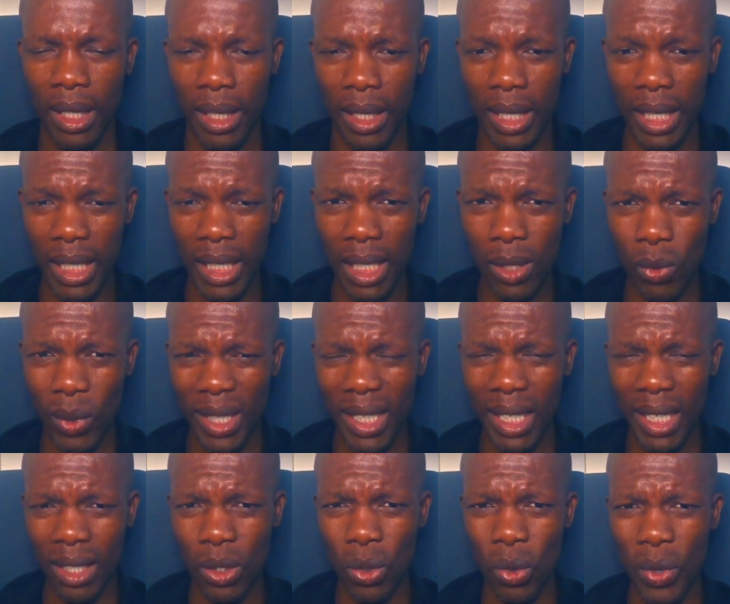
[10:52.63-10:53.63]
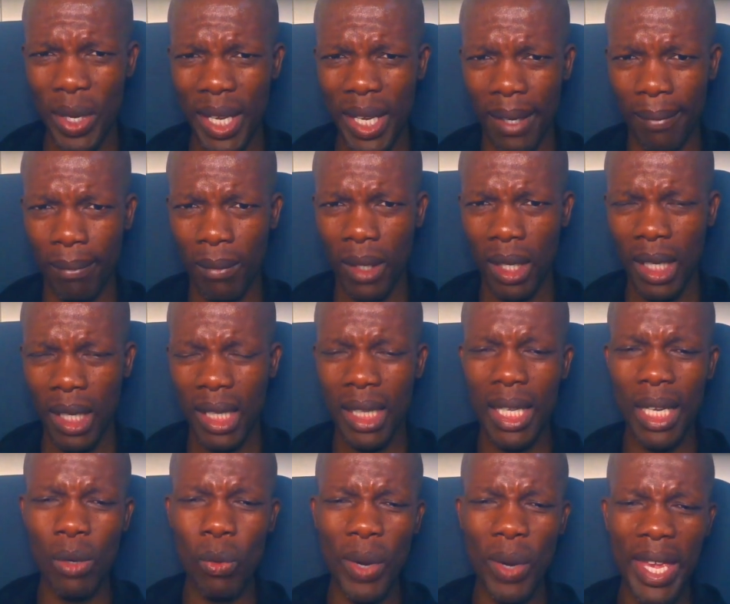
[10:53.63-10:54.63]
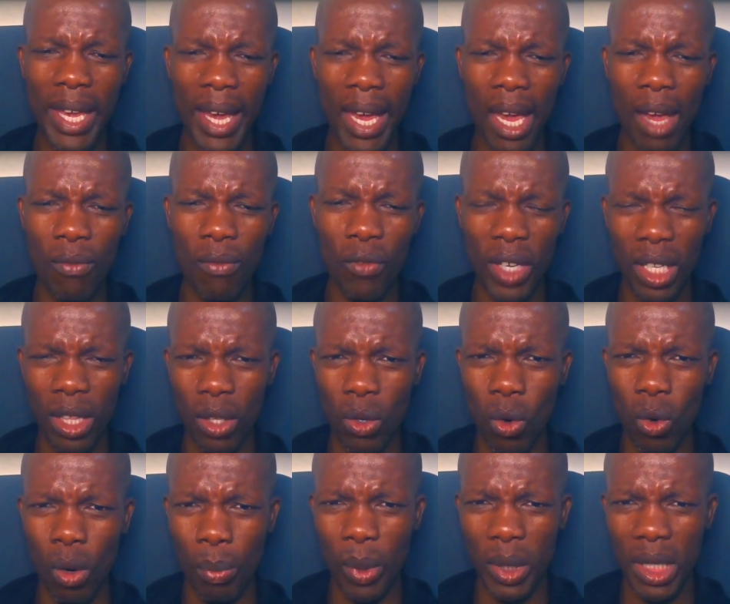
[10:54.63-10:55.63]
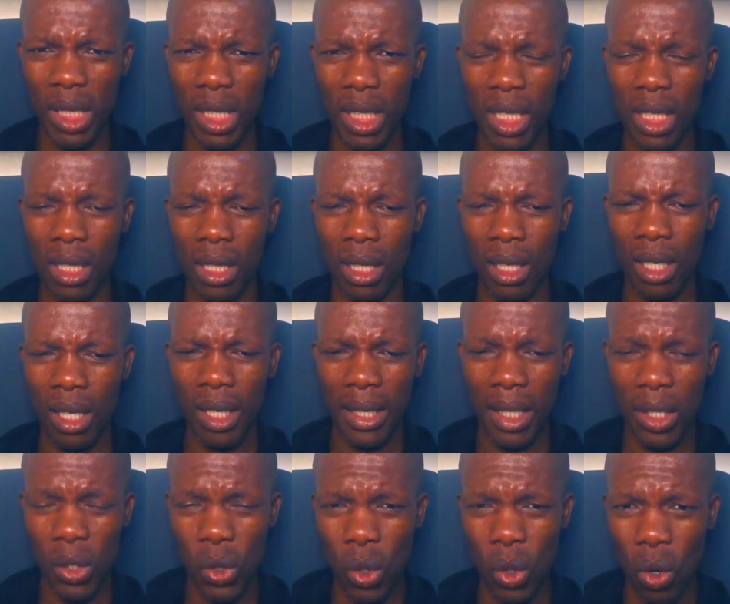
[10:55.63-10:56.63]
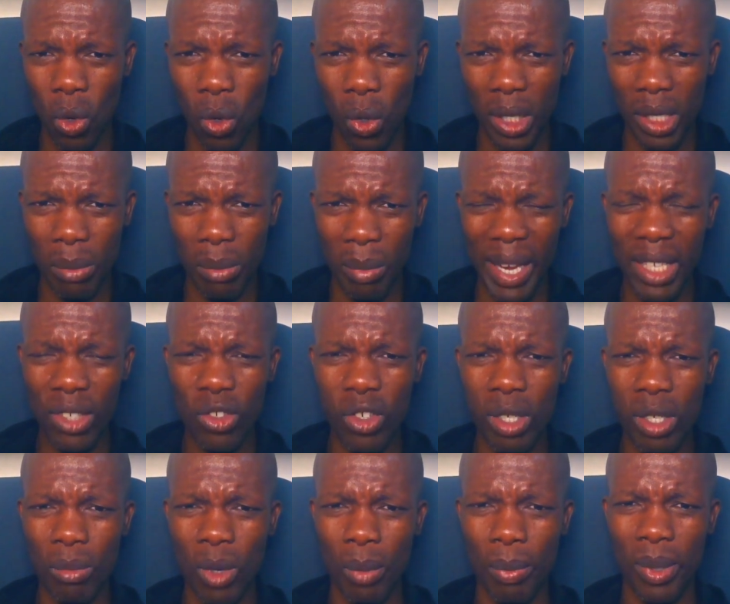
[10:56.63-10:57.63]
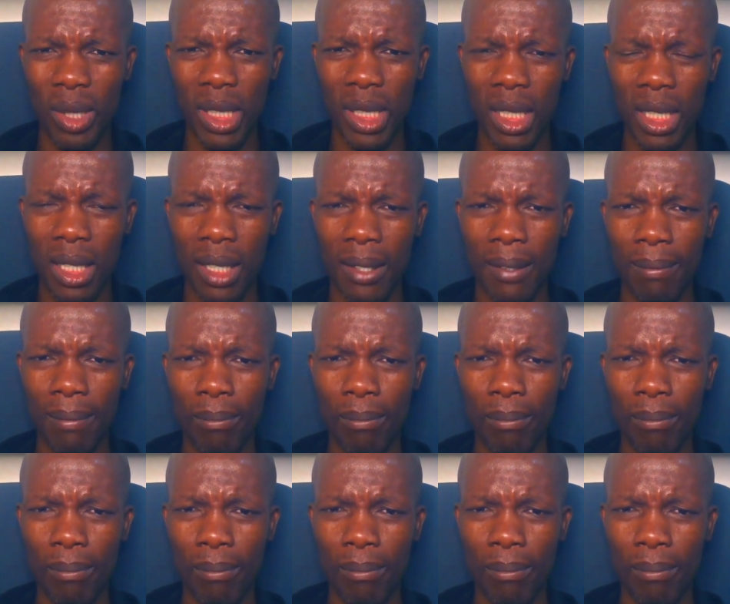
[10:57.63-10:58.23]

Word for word: This is what they are doing. Then we have in the opposition, the so-called mainstream opposition,